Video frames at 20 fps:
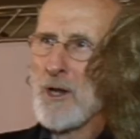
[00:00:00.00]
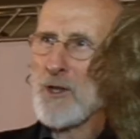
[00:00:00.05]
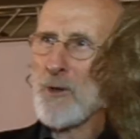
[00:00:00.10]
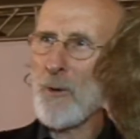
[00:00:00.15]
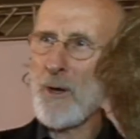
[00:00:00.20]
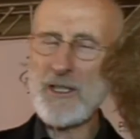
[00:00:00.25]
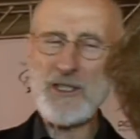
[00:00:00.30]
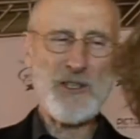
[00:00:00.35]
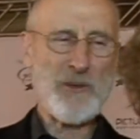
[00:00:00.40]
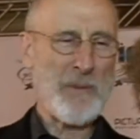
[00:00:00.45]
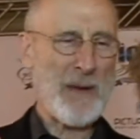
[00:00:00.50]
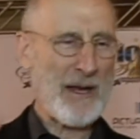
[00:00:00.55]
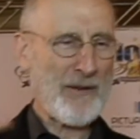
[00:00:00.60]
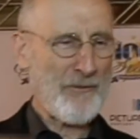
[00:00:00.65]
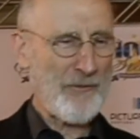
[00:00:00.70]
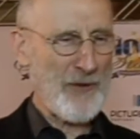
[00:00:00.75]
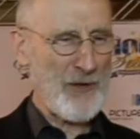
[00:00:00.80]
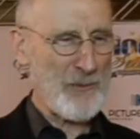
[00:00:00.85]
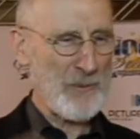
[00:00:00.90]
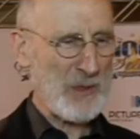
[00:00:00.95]
the ones who make
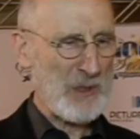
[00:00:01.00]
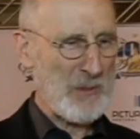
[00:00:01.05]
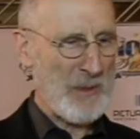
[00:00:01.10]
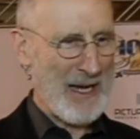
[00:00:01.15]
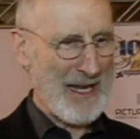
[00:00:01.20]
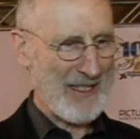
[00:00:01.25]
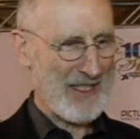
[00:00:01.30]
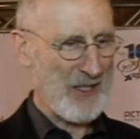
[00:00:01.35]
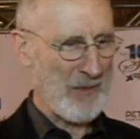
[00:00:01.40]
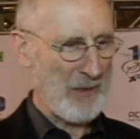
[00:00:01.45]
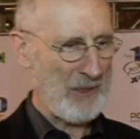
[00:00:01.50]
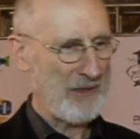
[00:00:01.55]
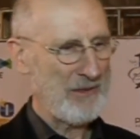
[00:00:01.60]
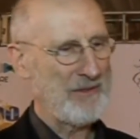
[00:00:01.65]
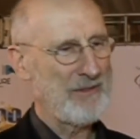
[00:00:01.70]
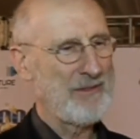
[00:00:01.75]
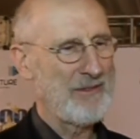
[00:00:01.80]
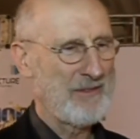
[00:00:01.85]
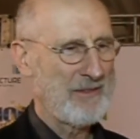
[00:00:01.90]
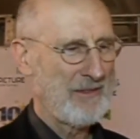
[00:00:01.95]
films possible.
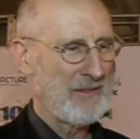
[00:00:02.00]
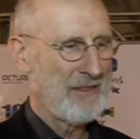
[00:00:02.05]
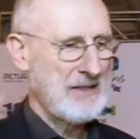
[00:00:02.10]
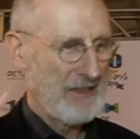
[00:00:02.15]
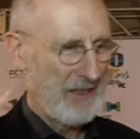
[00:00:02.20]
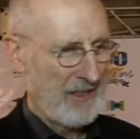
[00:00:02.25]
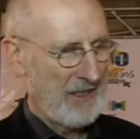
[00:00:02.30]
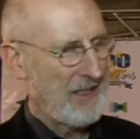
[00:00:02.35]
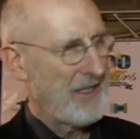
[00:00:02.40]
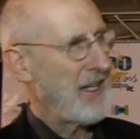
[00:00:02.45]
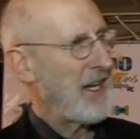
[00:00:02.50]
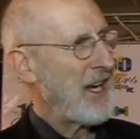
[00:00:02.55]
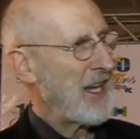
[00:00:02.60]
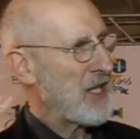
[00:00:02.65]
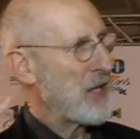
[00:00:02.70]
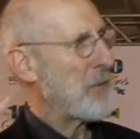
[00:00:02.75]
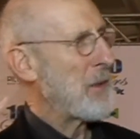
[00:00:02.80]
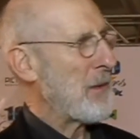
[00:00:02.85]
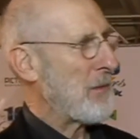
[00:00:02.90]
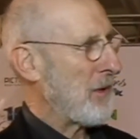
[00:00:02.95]

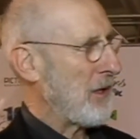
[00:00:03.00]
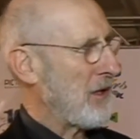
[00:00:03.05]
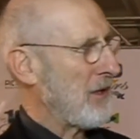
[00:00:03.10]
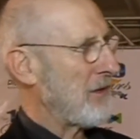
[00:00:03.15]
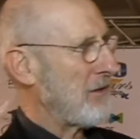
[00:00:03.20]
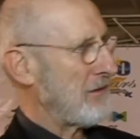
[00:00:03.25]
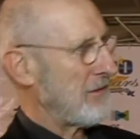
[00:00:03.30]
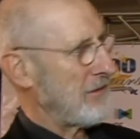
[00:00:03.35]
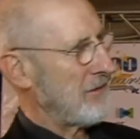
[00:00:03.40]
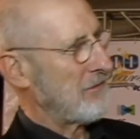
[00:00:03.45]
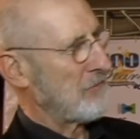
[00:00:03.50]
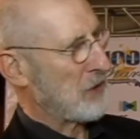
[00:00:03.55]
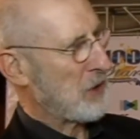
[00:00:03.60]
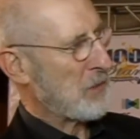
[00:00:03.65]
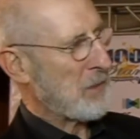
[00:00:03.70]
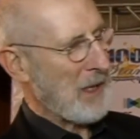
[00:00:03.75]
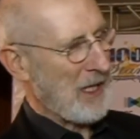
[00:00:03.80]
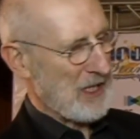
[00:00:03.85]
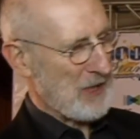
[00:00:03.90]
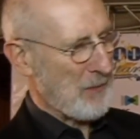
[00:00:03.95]
Other people are
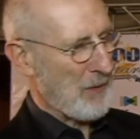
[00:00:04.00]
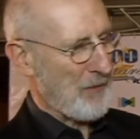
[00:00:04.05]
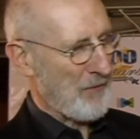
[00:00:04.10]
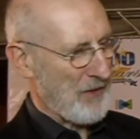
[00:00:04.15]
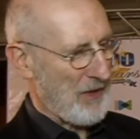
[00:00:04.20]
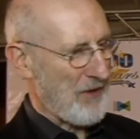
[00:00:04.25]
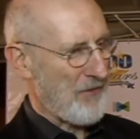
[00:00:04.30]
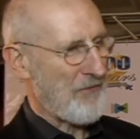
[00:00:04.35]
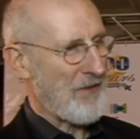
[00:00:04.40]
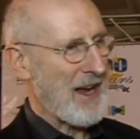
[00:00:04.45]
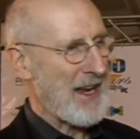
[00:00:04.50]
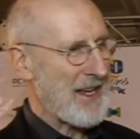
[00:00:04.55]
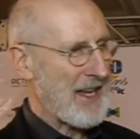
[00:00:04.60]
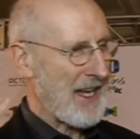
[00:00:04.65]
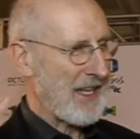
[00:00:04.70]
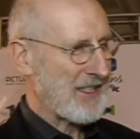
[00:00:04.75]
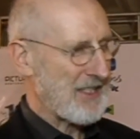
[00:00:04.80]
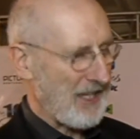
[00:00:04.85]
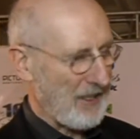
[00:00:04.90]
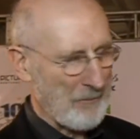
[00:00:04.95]
responsible for the
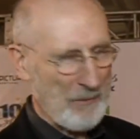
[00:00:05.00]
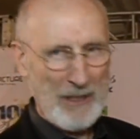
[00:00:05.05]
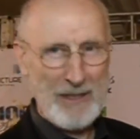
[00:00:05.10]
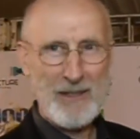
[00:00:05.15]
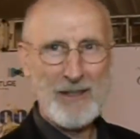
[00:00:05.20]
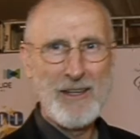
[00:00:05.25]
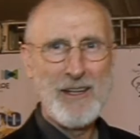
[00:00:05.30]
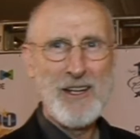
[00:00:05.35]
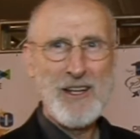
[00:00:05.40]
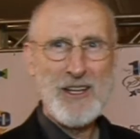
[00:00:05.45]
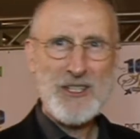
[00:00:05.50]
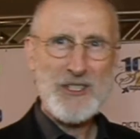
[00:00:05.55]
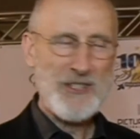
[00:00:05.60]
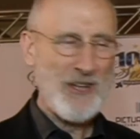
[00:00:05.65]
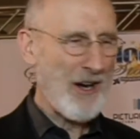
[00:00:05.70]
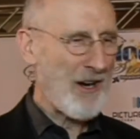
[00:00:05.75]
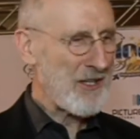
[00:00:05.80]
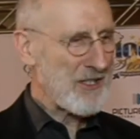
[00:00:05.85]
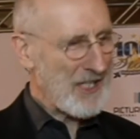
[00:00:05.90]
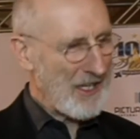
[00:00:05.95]
financing, but
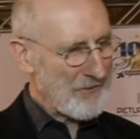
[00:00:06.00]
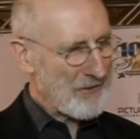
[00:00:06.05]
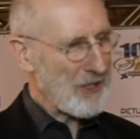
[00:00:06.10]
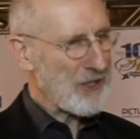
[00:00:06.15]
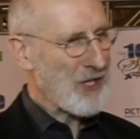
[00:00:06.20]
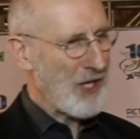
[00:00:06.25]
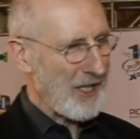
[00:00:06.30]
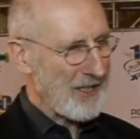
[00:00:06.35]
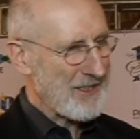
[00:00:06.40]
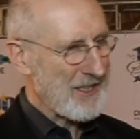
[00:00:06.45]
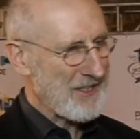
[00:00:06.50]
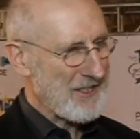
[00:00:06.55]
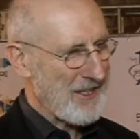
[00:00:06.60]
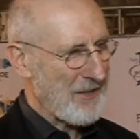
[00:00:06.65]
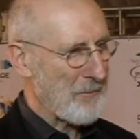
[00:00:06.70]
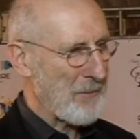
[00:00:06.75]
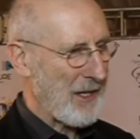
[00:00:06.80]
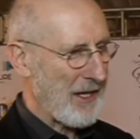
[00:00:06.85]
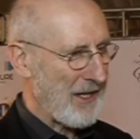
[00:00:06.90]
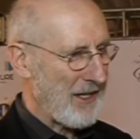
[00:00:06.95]
stars have to talk to
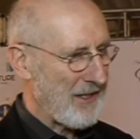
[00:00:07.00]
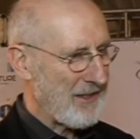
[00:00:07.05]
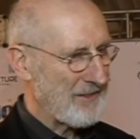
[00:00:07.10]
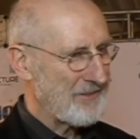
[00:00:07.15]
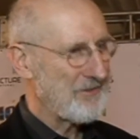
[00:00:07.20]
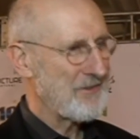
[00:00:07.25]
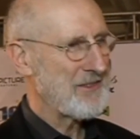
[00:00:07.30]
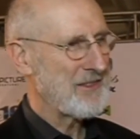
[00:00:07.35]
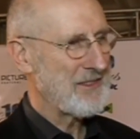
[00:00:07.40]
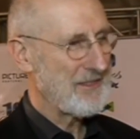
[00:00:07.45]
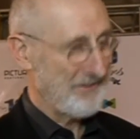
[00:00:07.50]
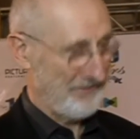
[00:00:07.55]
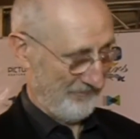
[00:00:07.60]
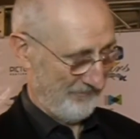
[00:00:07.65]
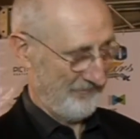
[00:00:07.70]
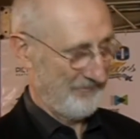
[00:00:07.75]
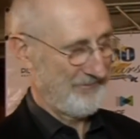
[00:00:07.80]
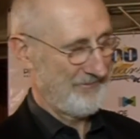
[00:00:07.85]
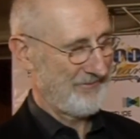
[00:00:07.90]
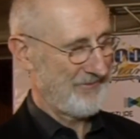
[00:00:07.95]
somebody,
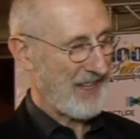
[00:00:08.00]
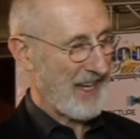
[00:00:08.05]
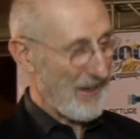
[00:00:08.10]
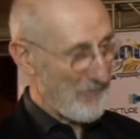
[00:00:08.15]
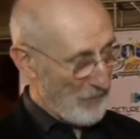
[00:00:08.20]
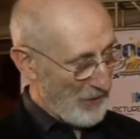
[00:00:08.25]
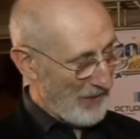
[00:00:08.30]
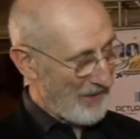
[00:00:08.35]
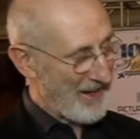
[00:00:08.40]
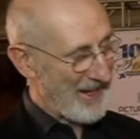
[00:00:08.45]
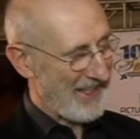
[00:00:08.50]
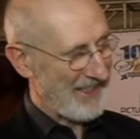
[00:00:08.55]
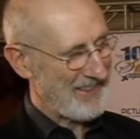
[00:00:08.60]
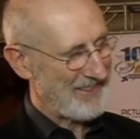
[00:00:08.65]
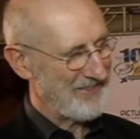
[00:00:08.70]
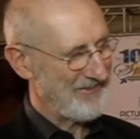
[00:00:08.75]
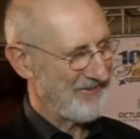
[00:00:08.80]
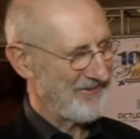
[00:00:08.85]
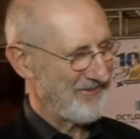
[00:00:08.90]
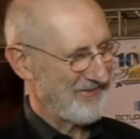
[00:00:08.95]
and we're it.
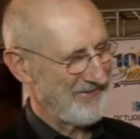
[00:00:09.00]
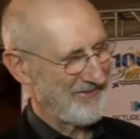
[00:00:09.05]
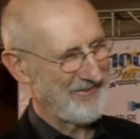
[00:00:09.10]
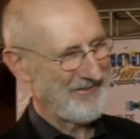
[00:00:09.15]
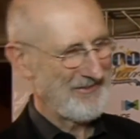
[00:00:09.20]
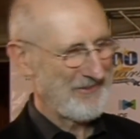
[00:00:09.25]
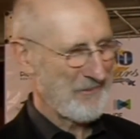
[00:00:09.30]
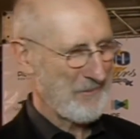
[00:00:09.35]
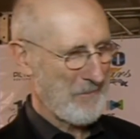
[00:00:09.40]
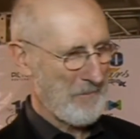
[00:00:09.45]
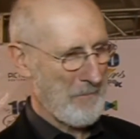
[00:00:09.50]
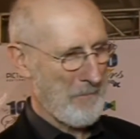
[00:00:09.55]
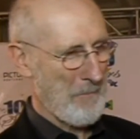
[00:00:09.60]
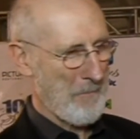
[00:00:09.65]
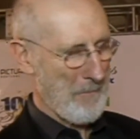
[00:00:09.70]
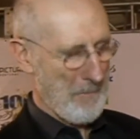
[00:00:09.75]
And I love what you